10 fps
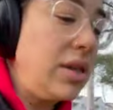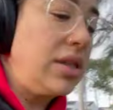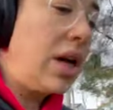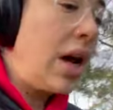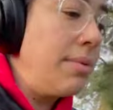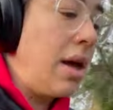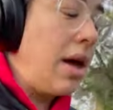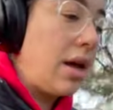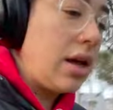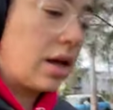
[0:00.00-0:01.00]
this time
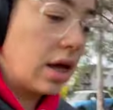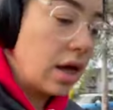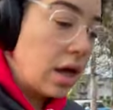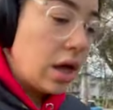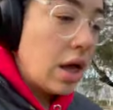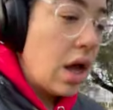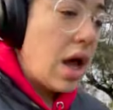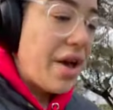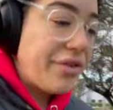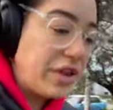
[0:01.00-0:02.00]
that
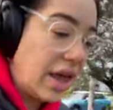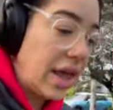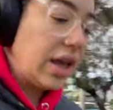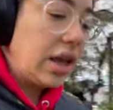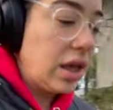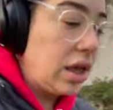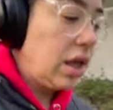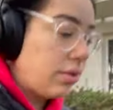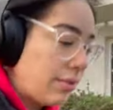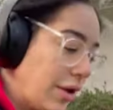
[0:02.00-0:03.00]
I feel like
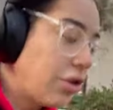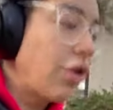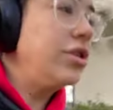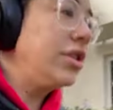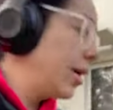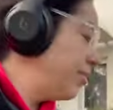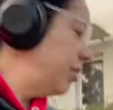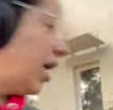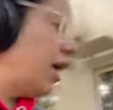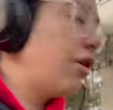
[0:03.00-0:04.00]
we're closing up an
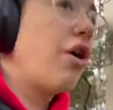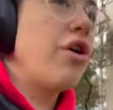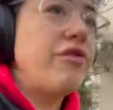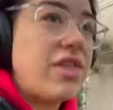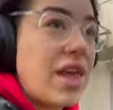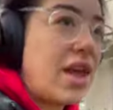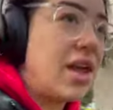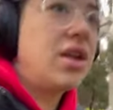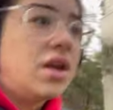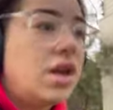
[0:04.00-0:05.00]
era over
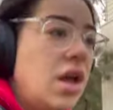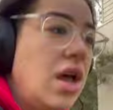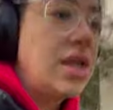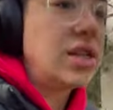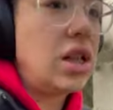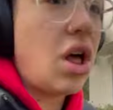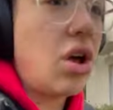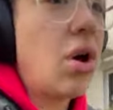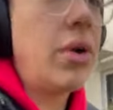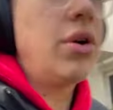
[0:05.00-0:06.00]
there. There's a
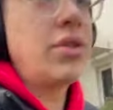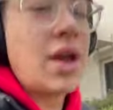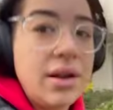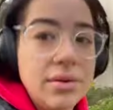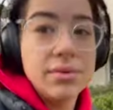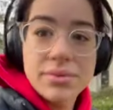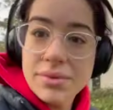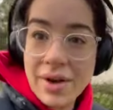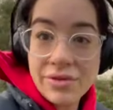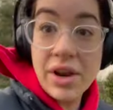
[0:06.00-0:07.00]
lot going on that
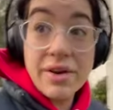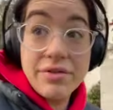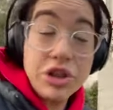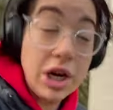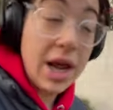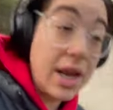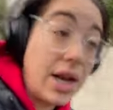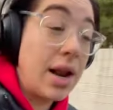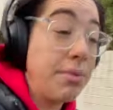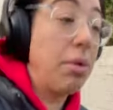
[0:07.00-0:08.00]
I've never shared,
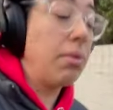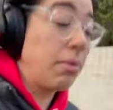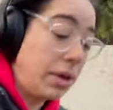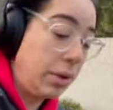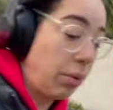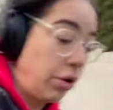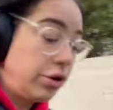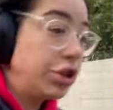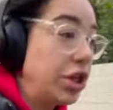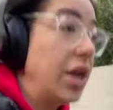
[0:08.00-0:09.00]
and I probably
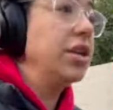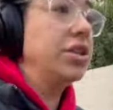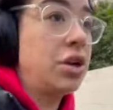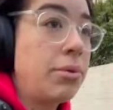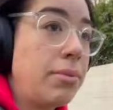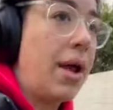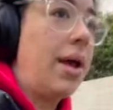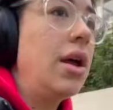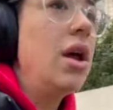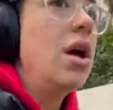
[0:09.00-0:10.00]
won't share. It's not
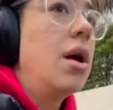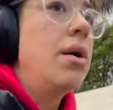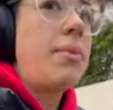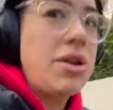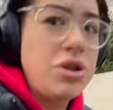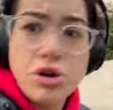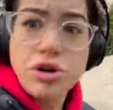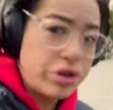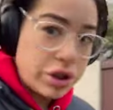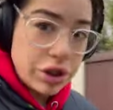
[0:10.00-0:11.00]
my
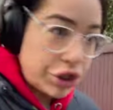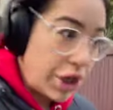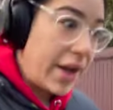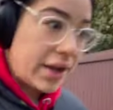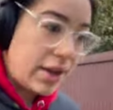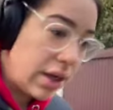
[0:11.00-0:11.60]
news to share.